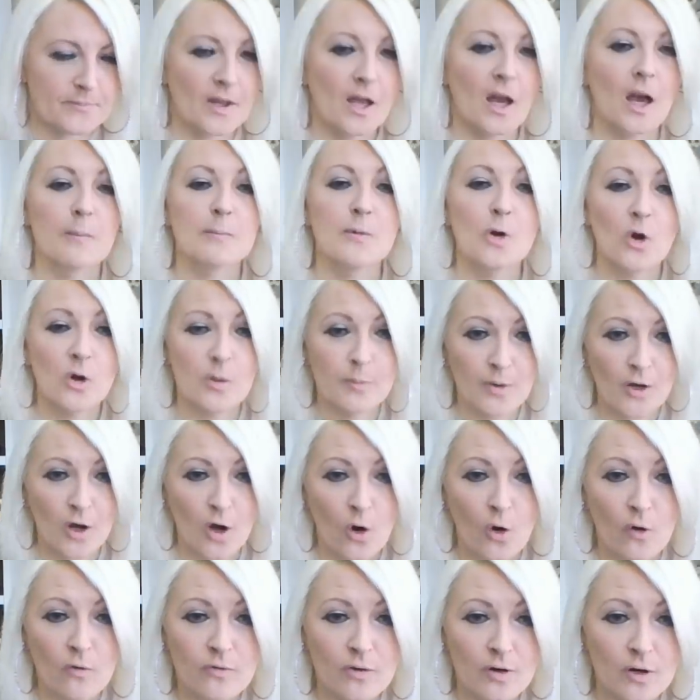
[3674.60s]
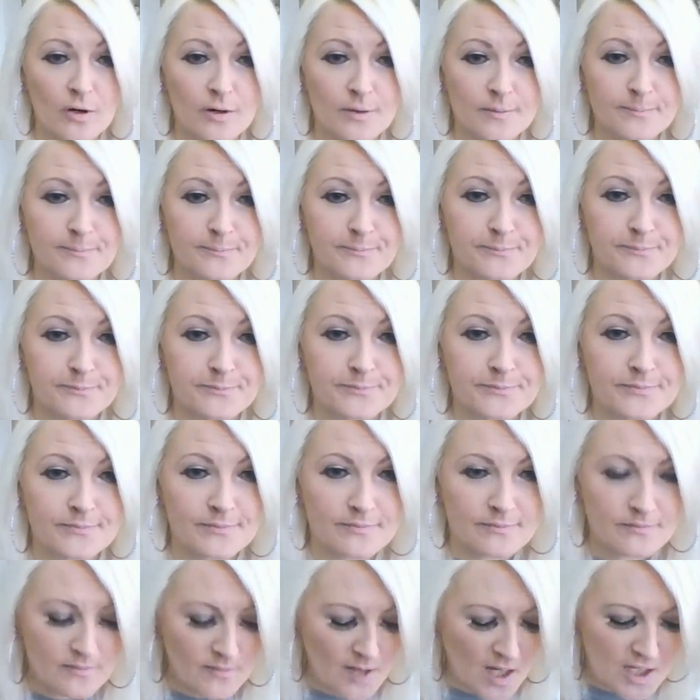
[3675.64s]
I'm going a bit over
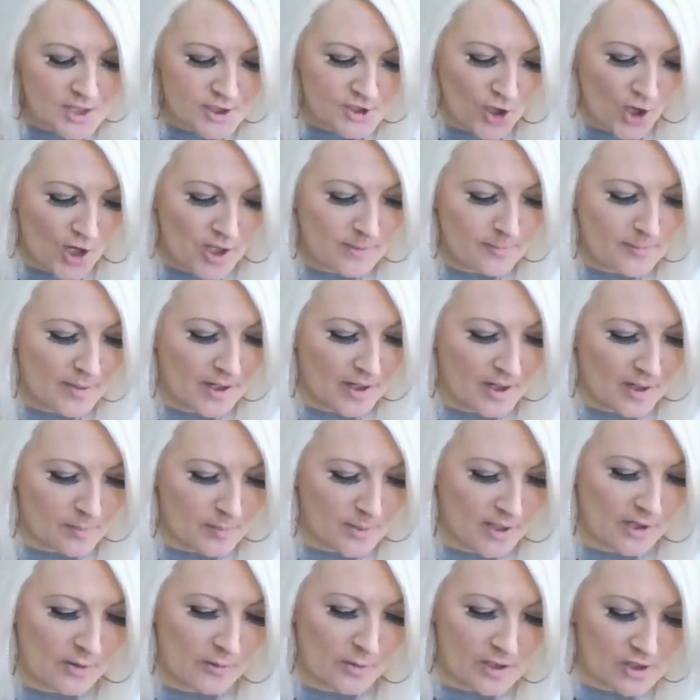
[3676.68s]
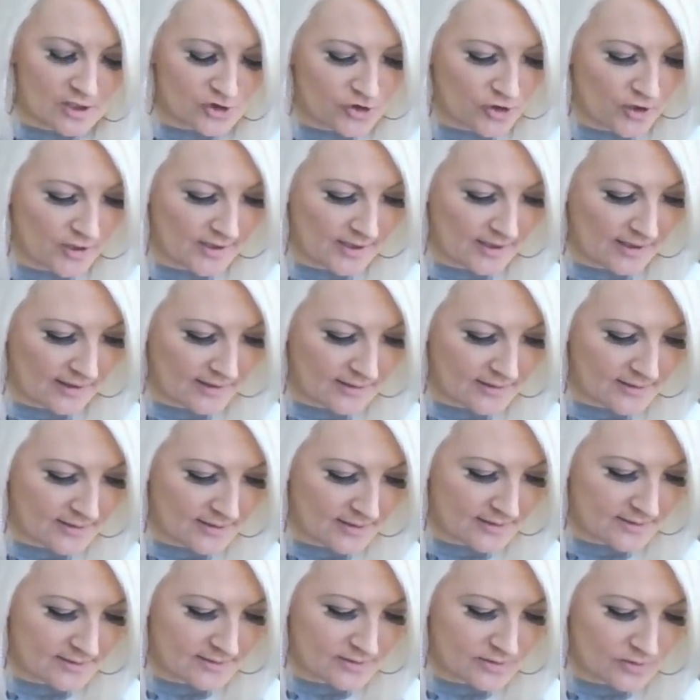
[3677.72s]
time here, but anyway, I'll try and get,
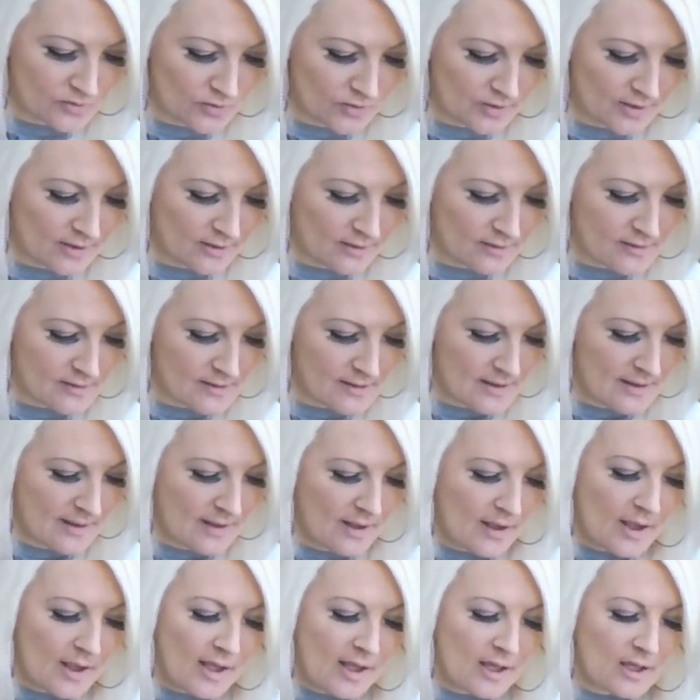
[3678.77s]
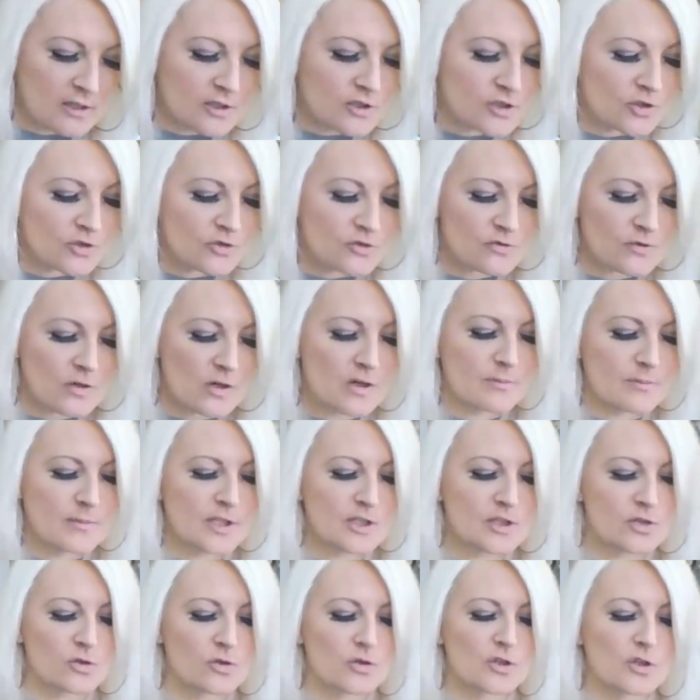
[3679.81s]
get done here. In Deuteronomy
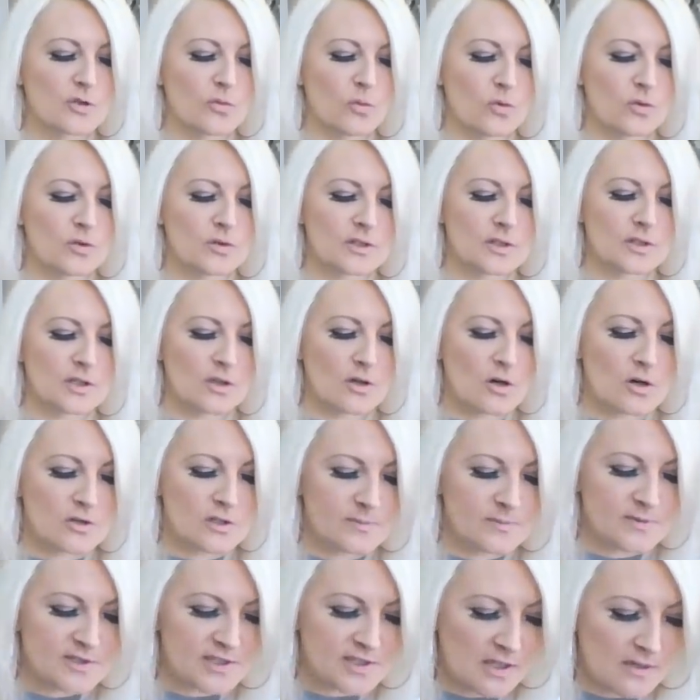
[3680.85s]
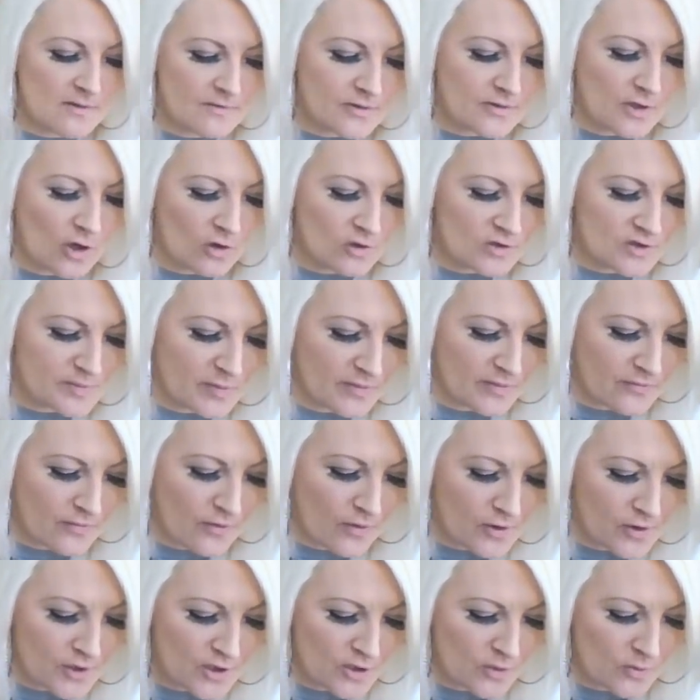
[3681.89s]
31, the Lord Himself goes
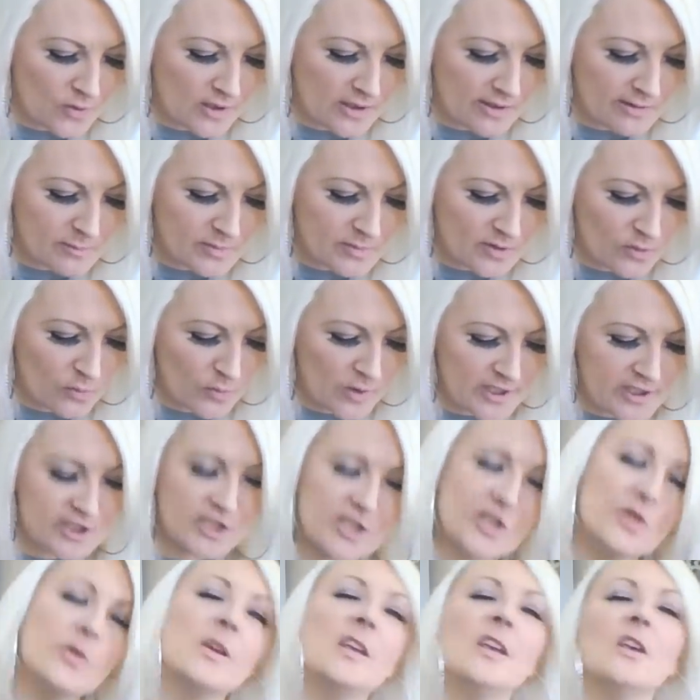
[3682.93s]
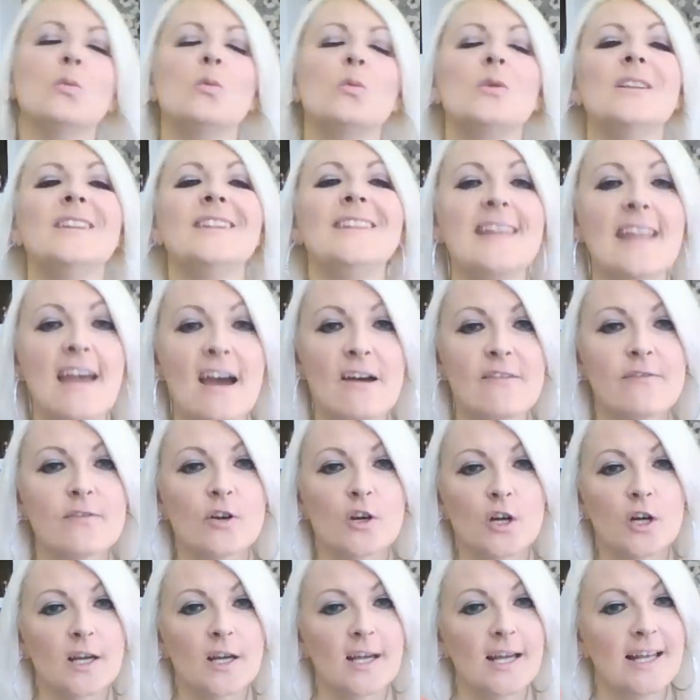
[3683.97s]
before you. He'll be with you. He will
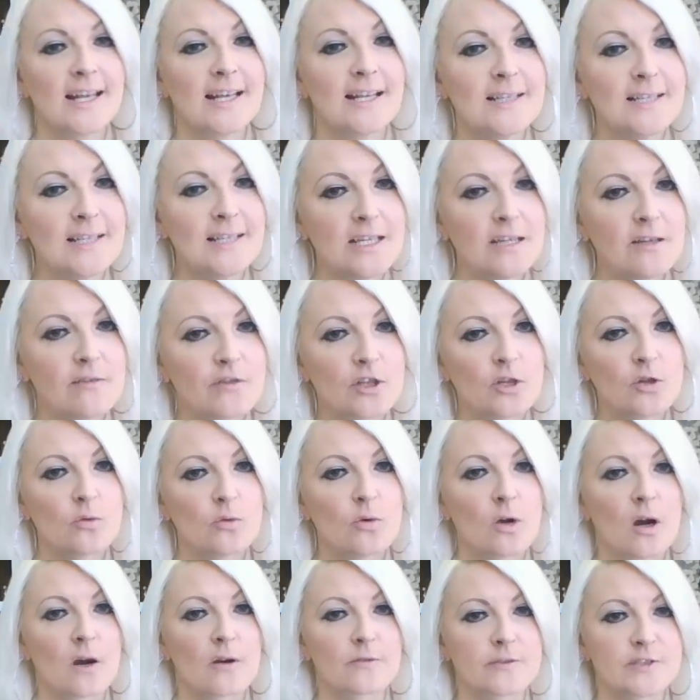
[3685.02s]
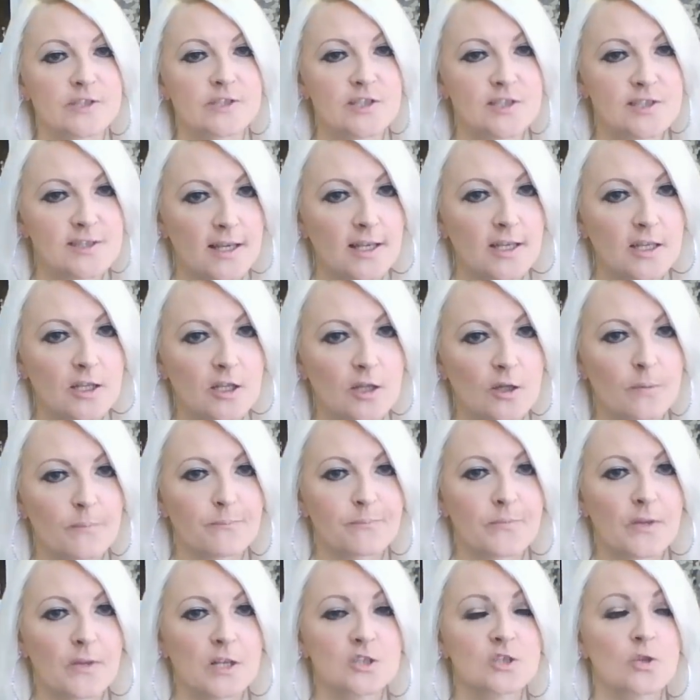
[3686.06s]
never leave you or forsake you.
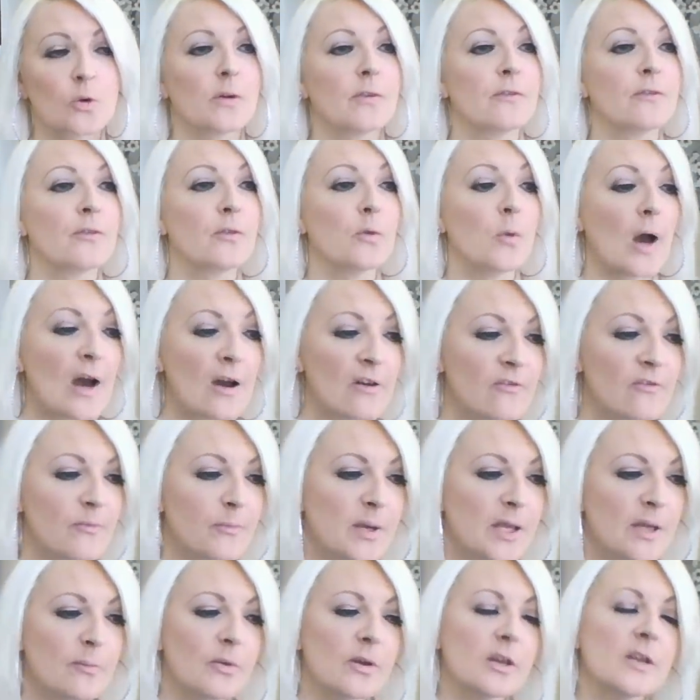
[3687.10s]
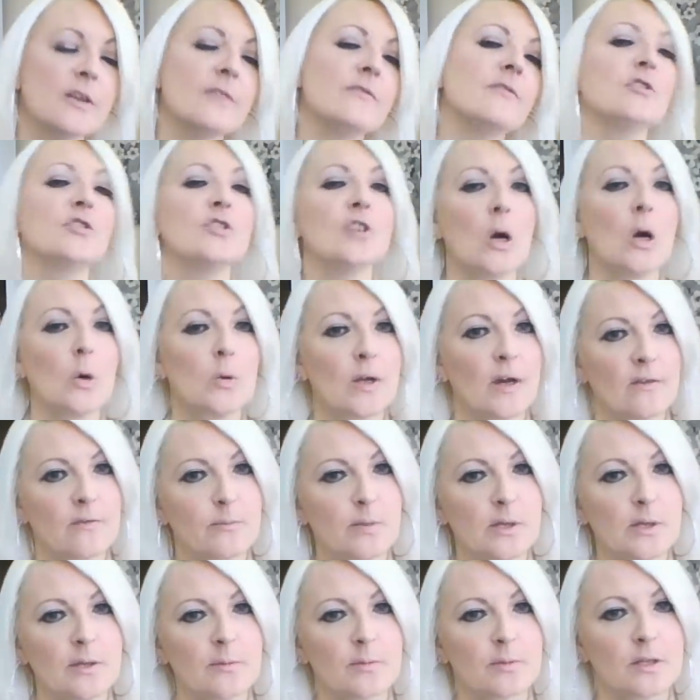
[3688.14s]
So if you have people, if you don't have
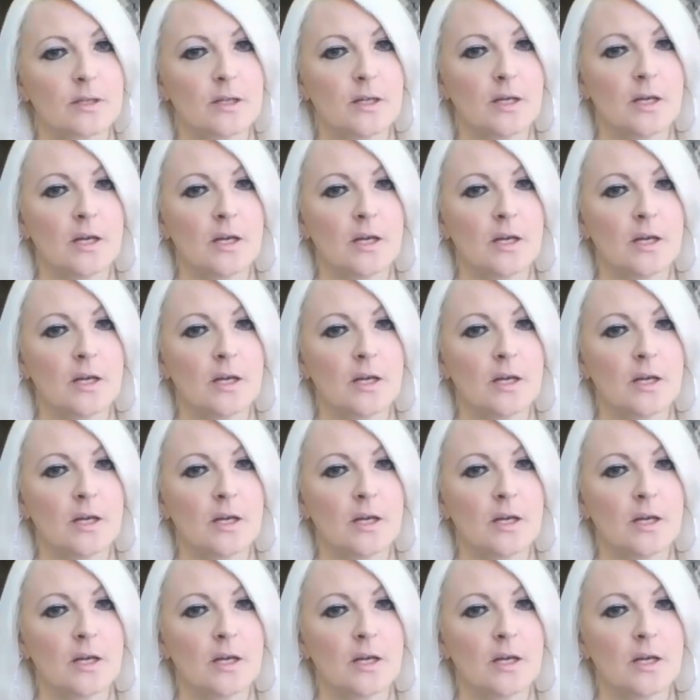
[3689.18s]
people,